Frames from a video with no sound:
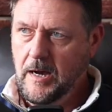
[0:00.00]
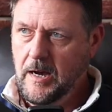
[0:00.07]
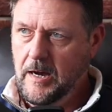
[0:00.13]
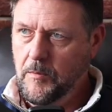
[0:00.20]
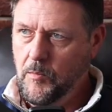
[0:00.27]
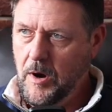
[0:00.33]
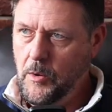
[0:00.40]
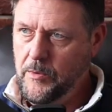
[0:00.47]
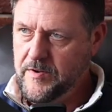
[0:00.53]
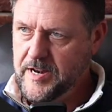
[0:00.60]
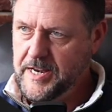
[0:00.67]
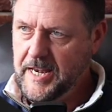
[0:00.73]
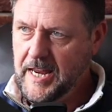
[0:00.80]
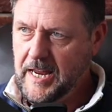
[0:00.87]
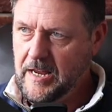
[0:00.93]
While we're
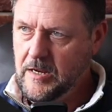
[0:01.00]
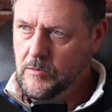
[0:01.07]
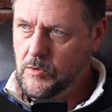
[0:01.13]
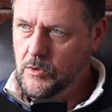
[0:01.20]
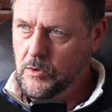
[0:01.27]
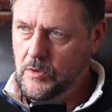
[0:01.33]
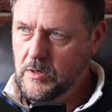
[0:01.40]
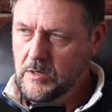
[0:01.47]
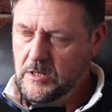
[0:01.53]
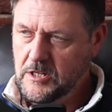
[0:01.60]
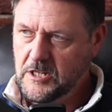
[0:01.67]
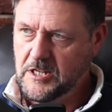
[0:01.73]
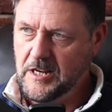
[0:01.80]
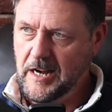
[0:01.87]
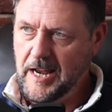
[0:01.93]
in here, we'll
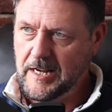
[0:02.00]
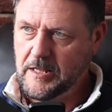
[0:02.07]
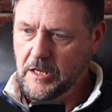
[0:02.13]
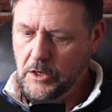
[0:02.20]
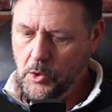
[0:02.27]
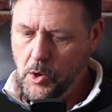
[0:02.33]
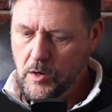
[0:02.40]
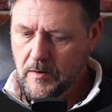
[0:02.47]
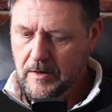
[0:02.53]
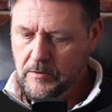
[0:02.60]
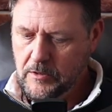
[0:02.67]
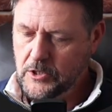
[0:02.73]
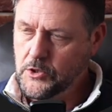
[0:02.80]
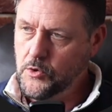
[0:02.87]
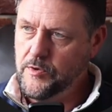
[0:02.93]
select the URL
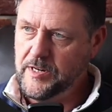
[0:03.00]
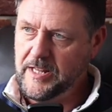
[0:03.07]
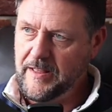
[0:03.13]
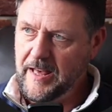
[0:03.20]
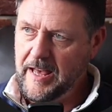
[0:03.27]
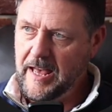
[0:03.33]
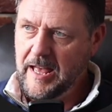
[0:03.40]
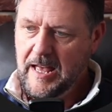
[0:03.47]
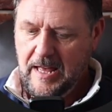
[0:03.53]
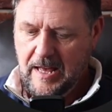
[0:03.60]
that's already there,